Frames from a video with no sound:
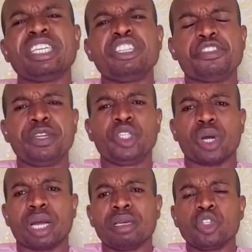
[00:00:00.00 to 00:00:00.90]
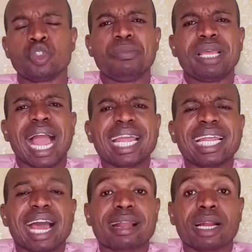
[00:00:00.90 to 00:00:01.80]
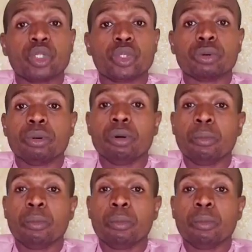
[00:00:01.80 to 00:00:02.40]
individual to be hanging around you,